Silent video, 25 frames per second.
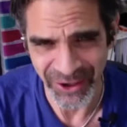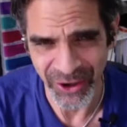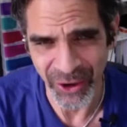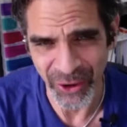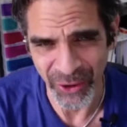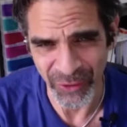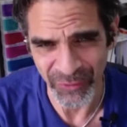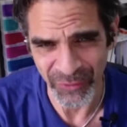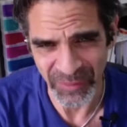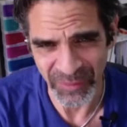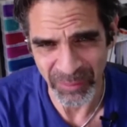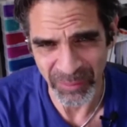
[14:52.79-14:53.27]

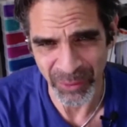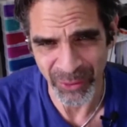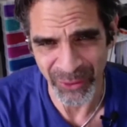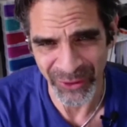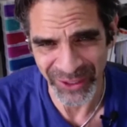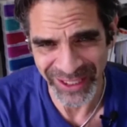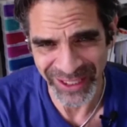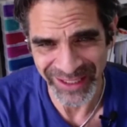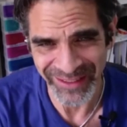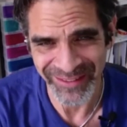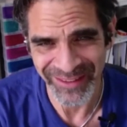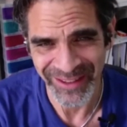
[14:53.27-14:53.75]
of
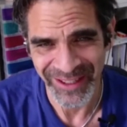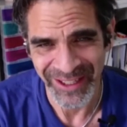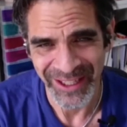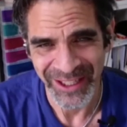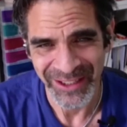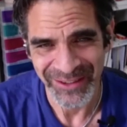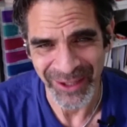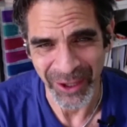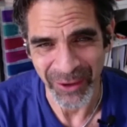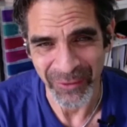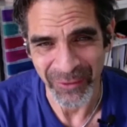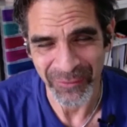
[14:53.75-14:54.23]
employees
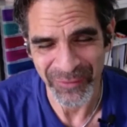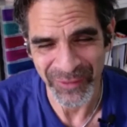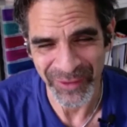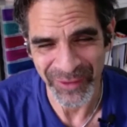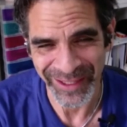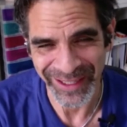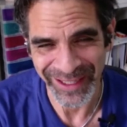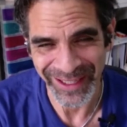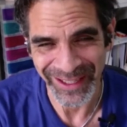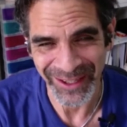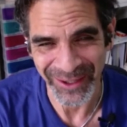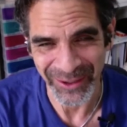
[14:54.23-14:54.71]
don't feel
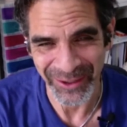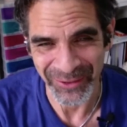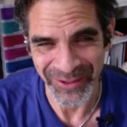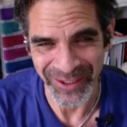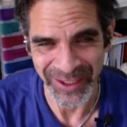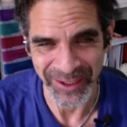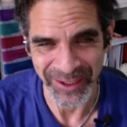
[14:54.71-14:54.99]
included.